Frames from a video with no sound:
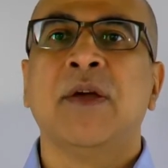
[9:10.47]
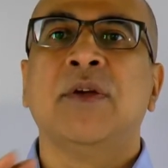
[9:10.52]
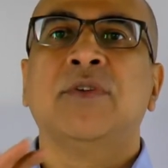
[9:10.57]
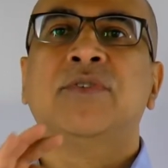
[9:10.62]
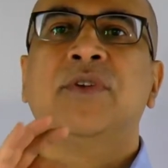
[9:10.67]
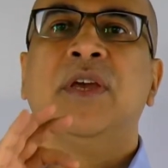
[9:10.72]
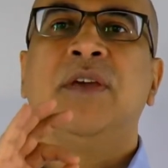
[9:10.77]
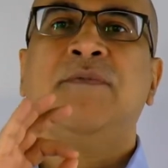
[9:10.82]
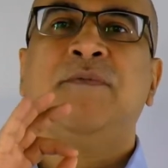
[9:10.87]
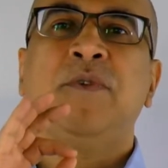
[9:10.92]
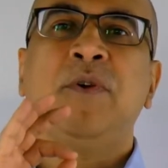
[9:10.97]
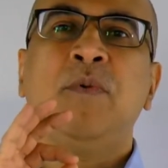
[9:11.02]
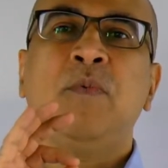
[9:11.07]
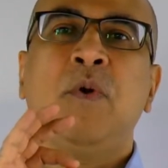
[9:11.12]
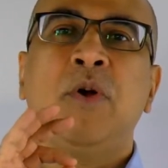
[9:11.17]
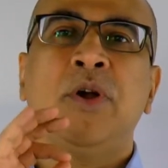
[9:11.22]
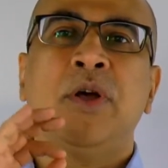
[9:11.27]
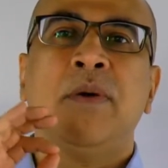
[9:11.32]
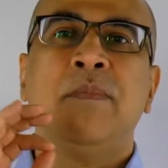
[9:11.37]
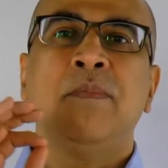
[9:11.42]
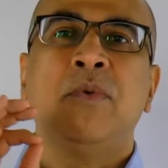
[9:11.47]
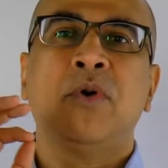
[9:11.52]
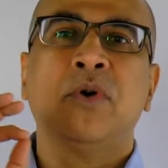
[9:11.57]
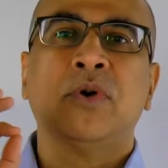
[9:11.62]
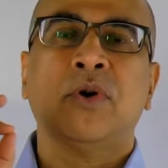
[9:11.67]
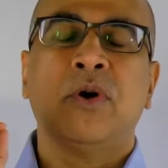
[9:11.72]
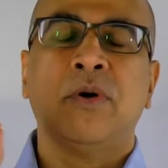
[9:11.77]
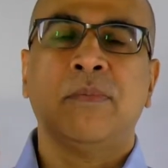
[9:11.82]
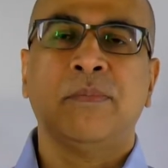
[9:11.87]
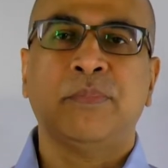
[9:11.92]
So if you want a more
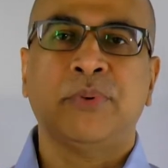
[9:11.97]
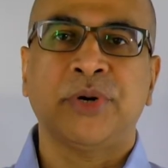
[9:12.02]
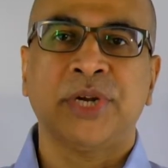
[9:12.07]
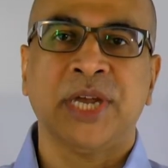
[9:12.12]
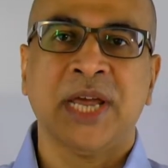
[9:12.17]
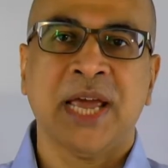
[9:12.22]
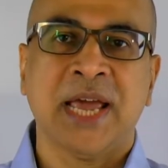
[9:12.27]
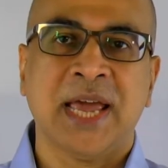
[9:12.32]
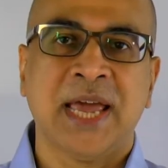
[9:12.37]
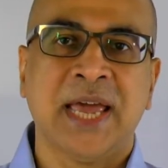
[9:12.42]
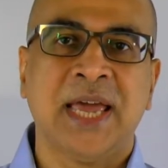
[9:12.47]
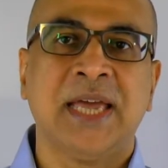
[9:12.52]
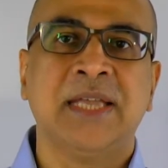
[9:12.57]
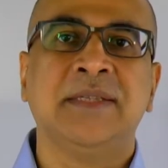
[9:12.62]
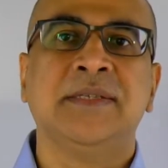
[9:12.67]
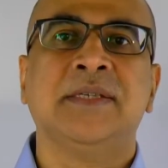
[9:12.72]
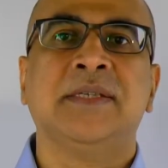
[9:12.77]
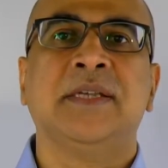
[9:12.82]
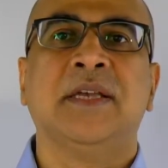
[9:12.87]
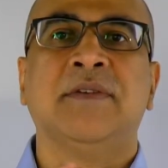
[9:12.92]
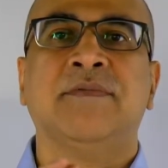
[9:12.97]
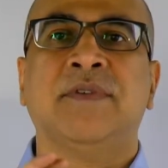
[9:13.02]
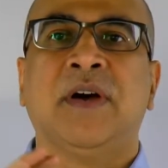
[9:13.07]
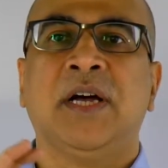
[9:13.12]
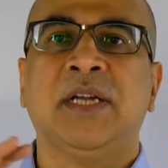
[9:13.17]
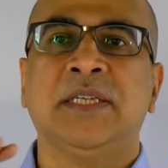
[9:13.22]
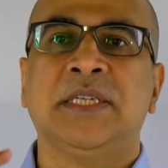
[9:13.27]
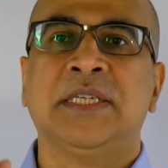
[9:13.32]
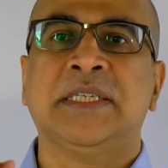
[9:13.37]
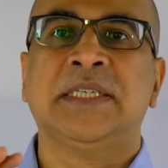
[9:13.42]
comprehensive
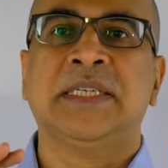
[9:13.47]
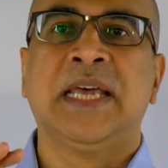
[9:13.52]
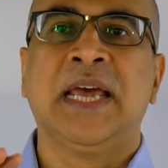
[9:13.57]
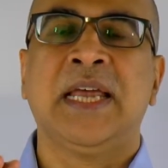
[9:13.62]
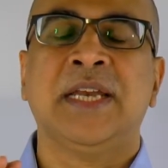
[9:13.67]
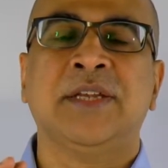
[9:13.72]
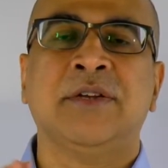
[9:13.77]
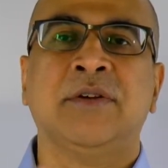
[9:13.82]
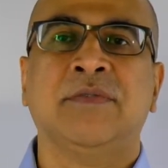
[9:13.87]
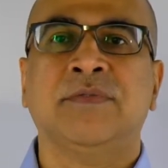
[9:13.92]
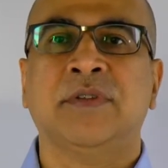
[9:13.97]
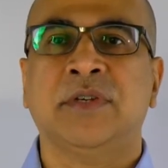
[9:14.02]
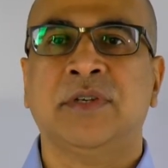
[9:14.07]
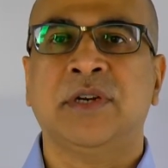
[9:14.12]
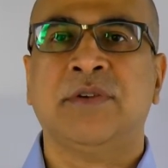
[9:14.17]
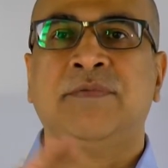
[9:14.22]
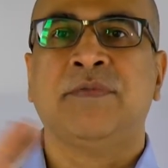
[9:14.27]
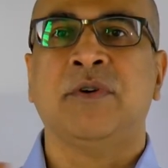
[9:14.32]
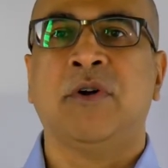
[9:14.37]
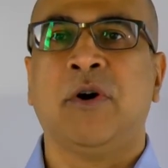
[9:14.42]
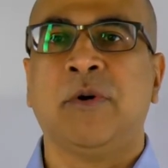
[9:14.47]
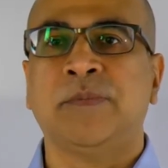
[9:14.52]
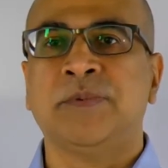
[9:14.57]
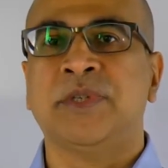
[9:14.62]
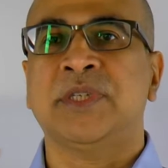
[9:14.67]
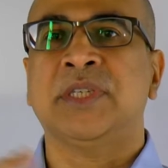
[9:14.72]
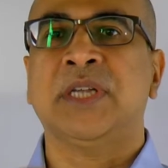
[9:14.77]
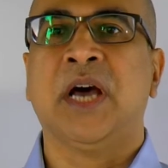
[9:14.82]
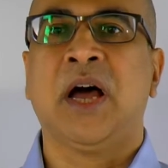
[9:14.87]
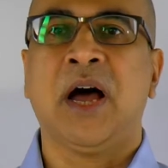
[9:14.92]
understanding of the different
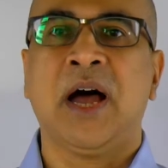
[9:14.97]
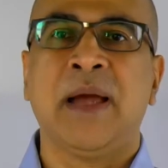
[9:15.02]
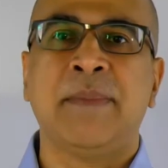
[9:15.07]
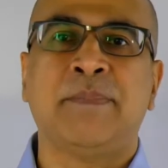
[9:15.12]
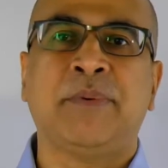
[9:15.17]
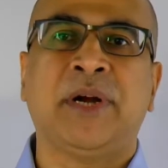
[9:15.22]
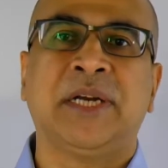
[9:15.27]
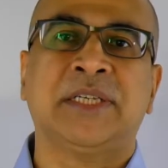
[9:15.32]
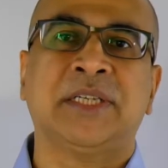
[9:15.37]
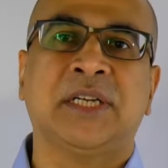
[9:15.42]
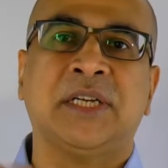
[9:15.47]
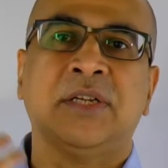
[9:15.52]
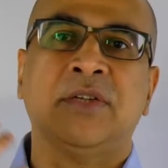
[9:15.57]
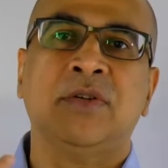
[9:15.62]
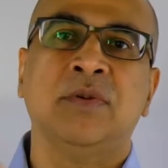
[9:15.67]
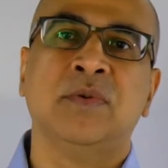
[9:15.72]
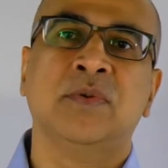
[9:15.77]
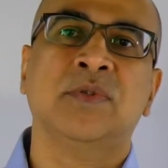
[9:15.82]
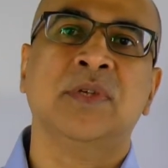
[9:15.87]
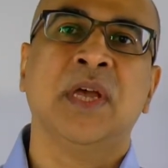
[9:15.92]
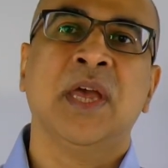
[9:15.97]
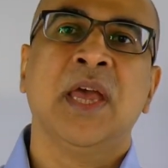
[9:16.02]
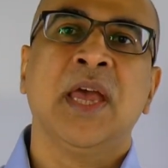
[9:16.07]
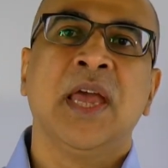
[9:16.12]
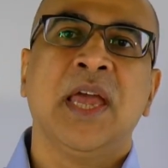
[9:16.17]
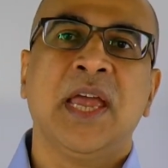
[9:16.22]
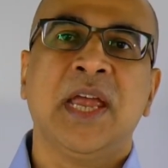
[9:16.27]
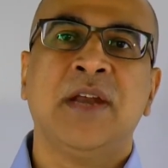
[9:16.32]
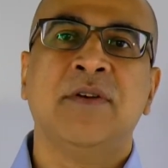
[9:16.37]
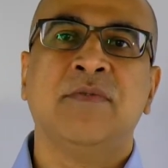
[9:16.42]
options that I practically use
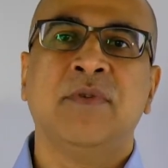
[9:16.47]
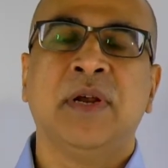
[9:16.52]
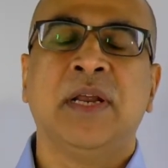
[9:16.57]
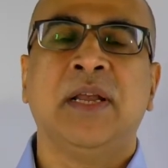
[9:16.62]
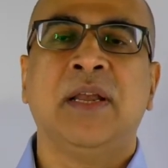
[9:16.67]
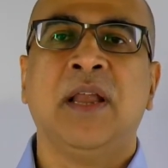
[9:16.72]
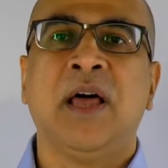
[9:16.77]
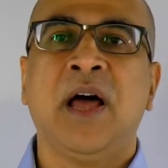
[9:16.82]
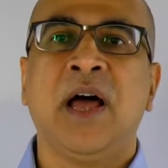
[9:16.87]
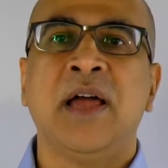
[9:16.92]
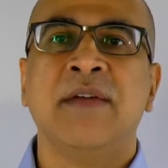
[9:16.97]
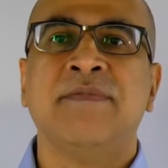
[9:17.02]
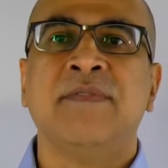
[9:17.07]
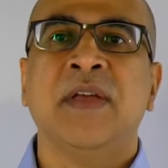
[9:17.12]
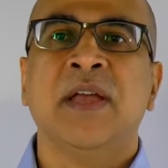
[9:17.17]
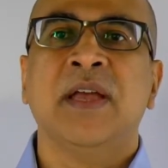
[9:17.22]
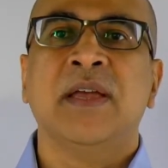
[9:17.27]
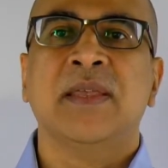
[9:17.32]
in real life,